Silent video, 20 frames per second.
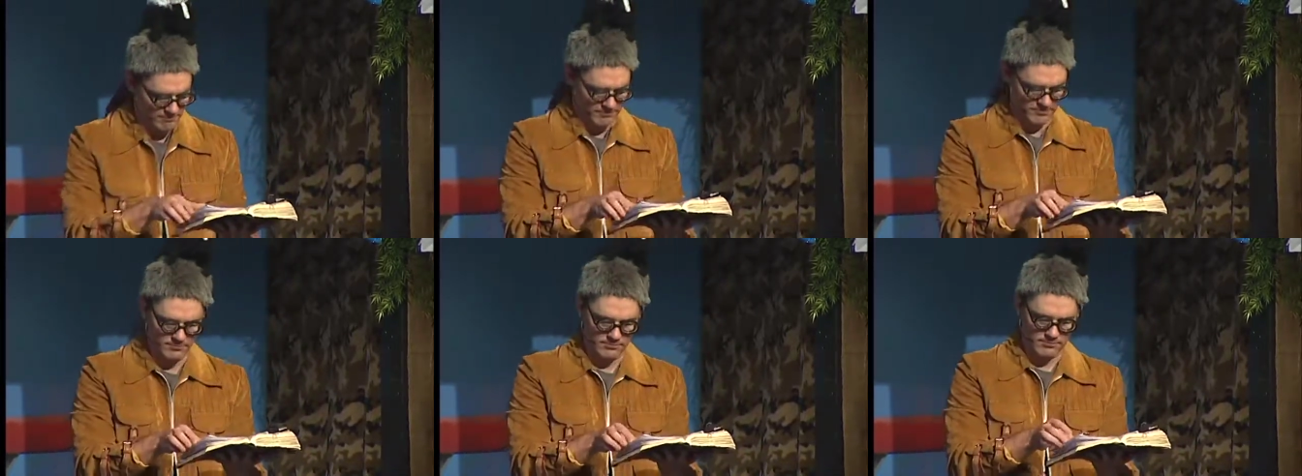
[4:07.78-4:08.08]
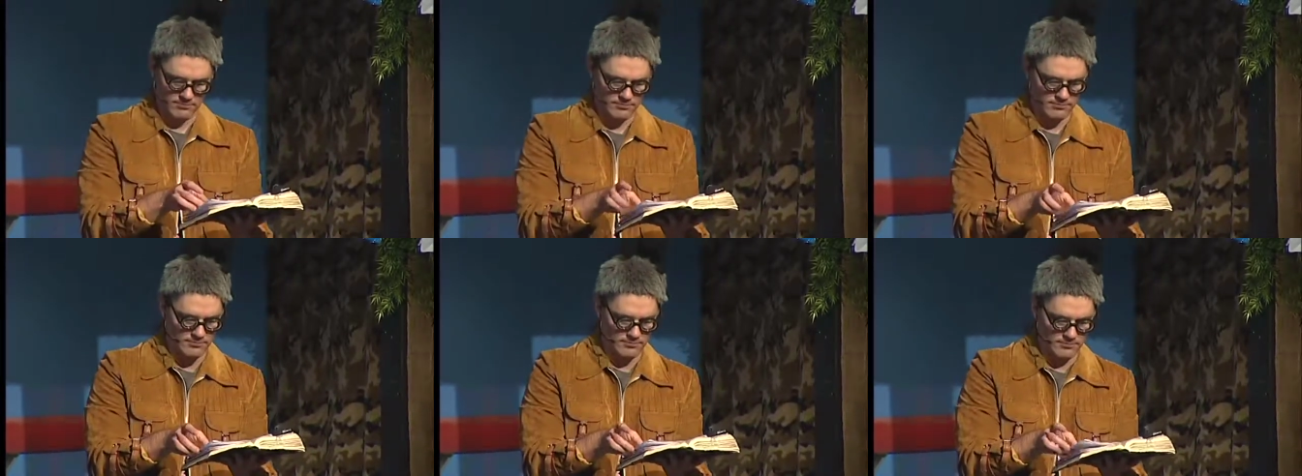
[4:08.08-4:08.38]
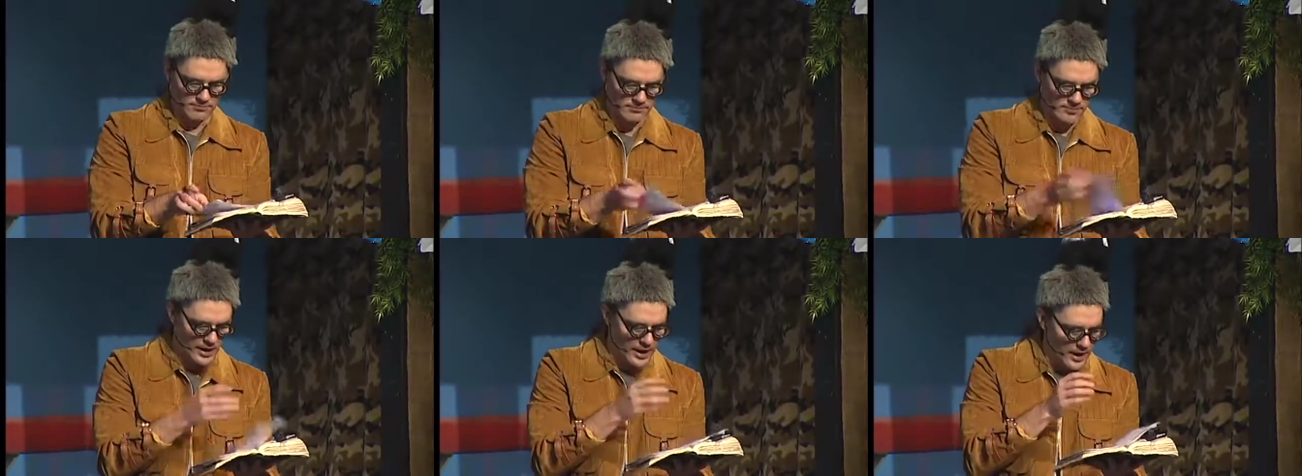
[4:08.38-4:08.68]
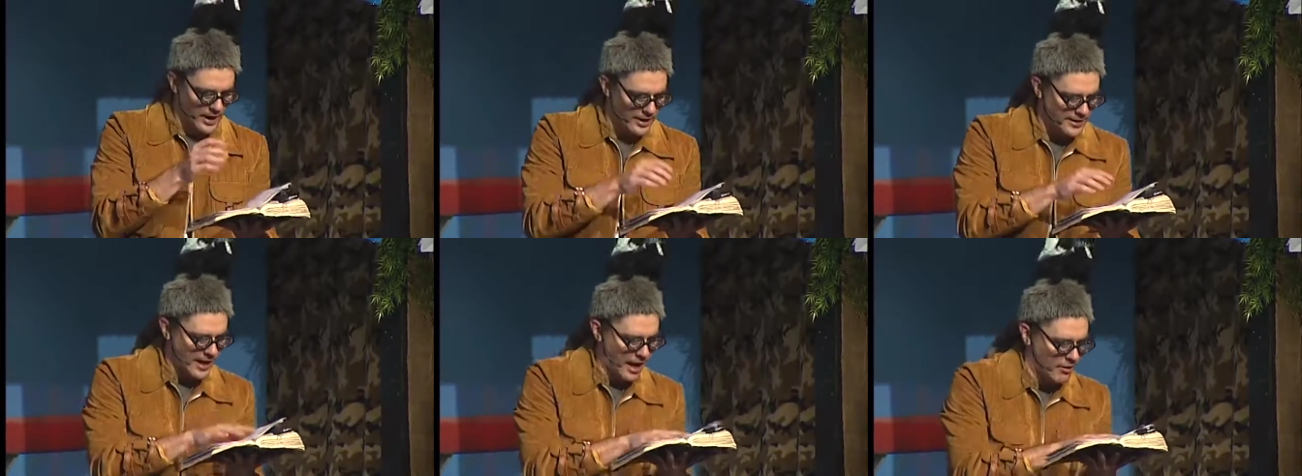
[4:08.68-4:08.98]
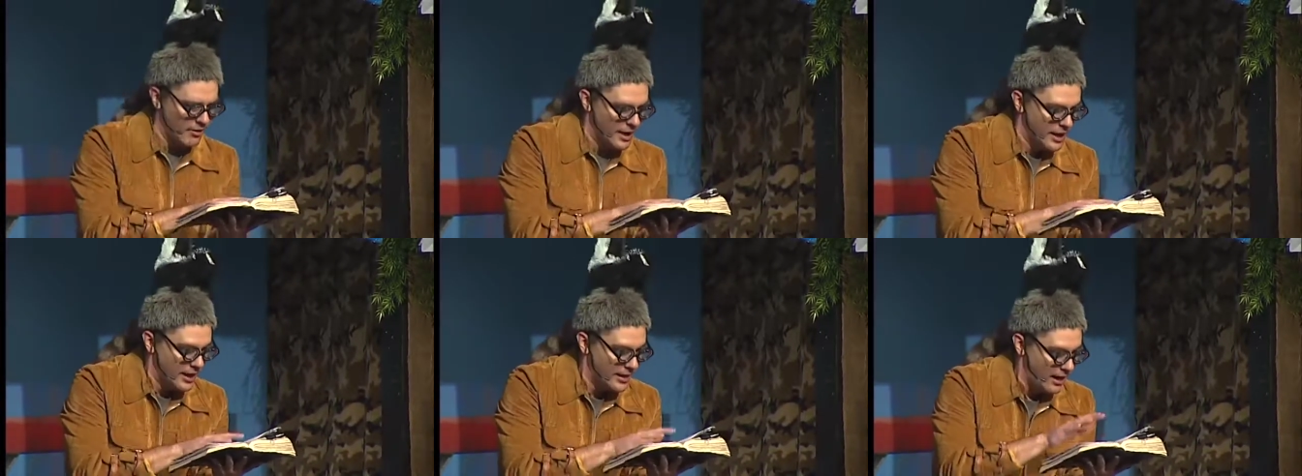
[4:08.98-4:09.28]
Hmm, hmm. Now,
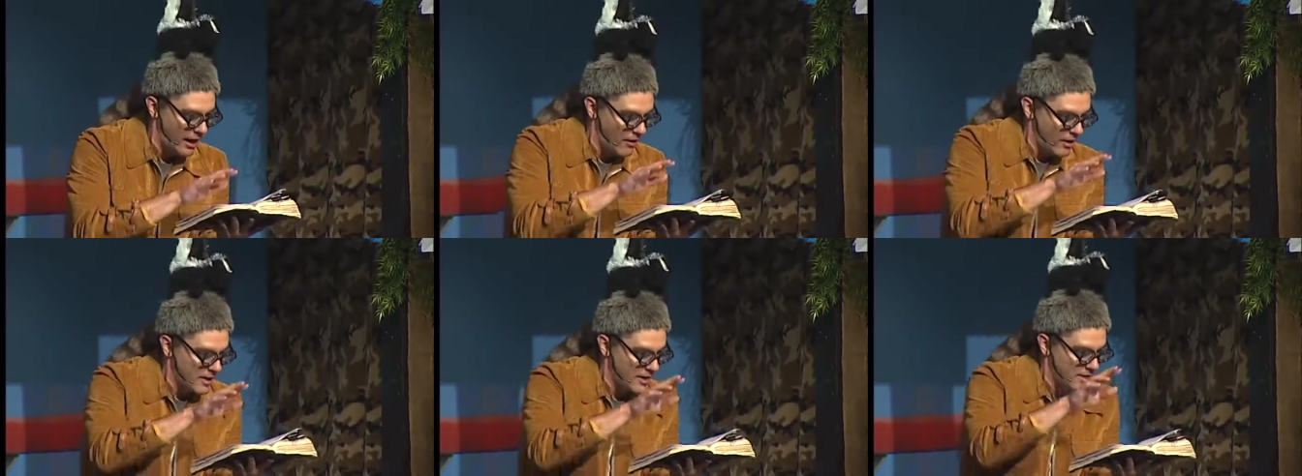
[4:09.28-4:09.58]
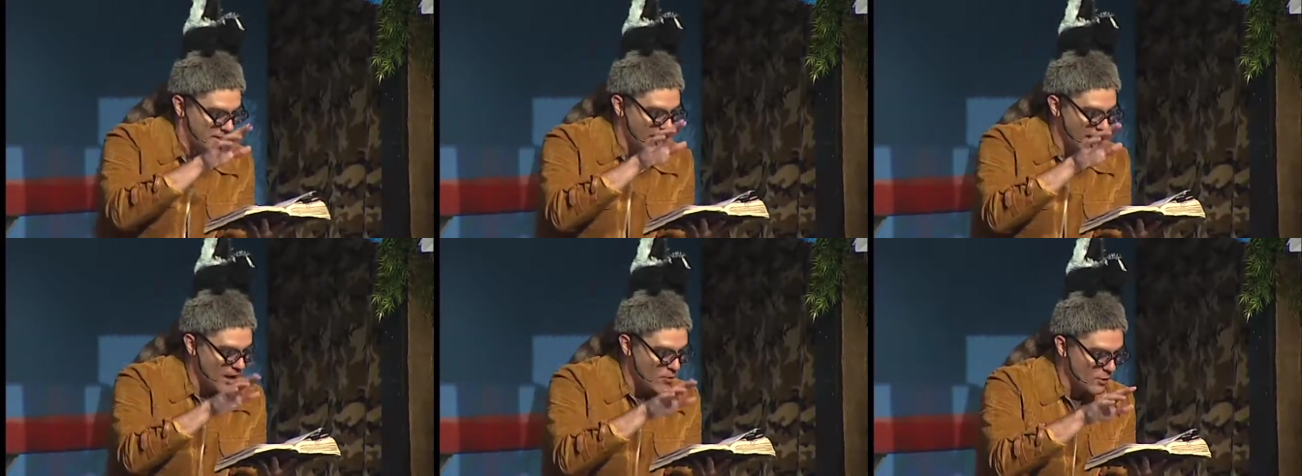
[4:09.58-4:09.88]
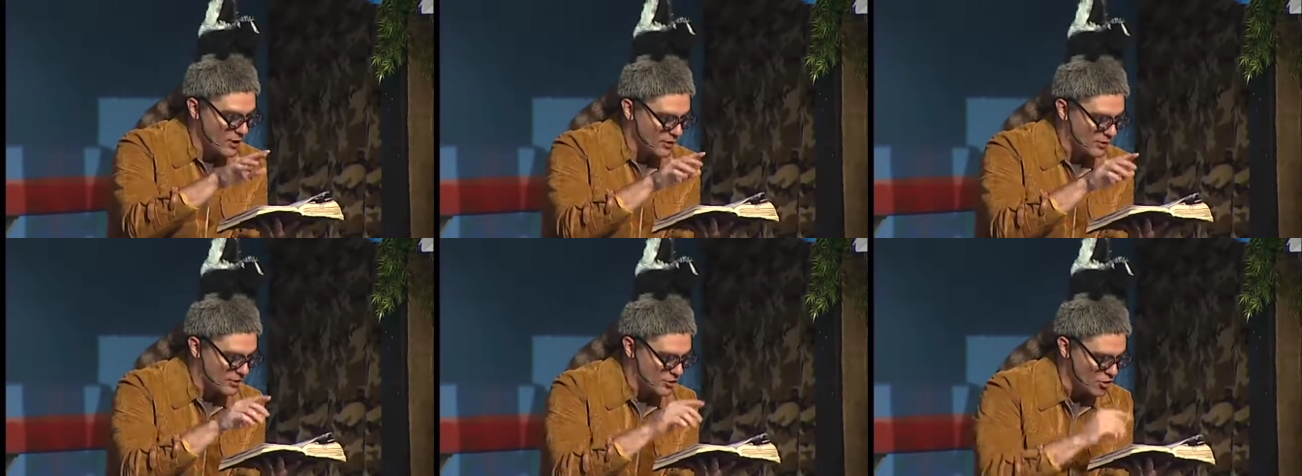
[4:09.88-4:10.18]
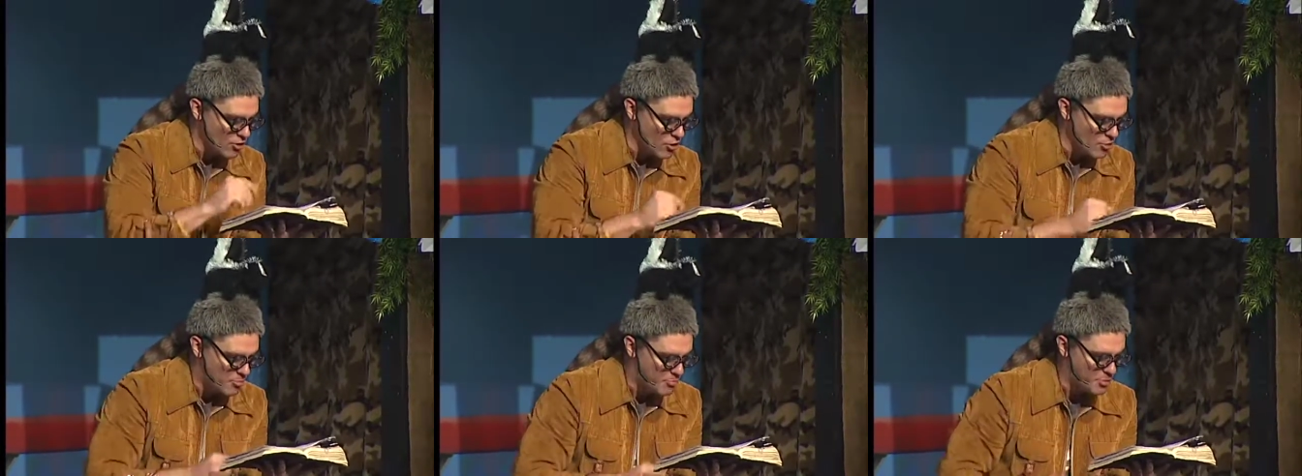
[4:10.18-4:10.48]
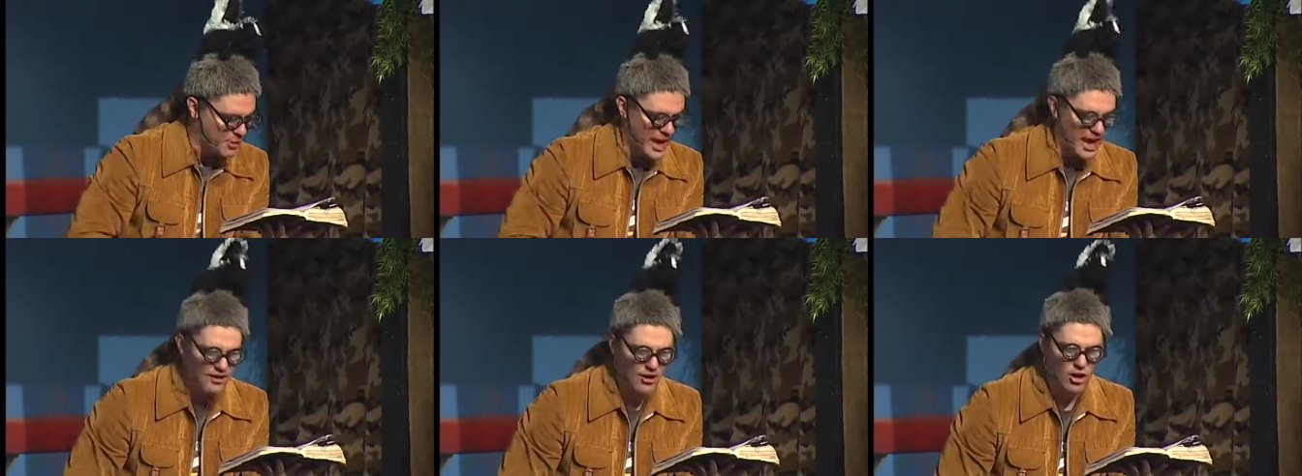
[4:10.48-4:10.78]
now, they were too
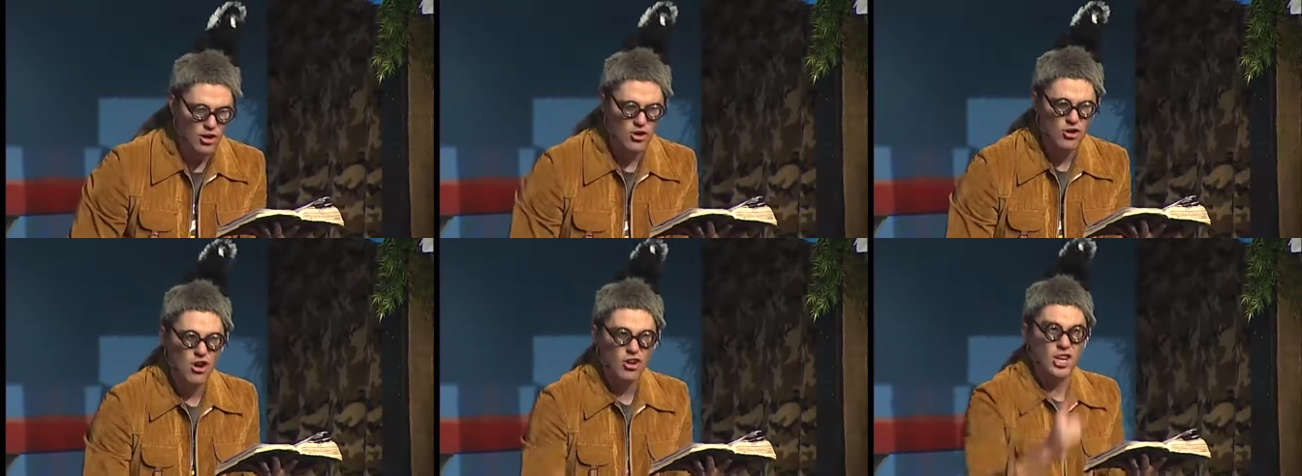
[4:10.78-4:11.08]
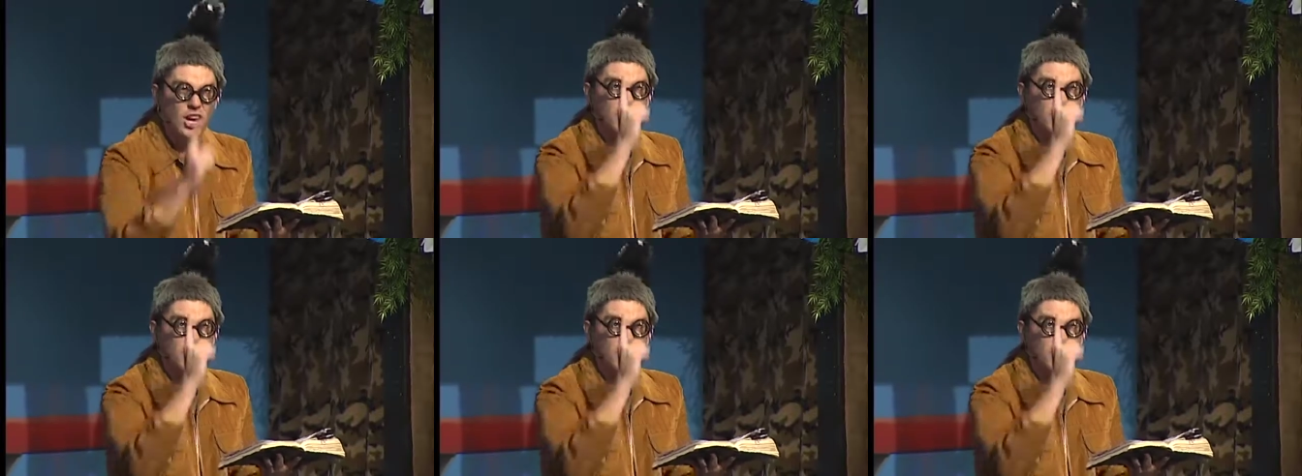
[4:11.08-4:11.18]
proud to look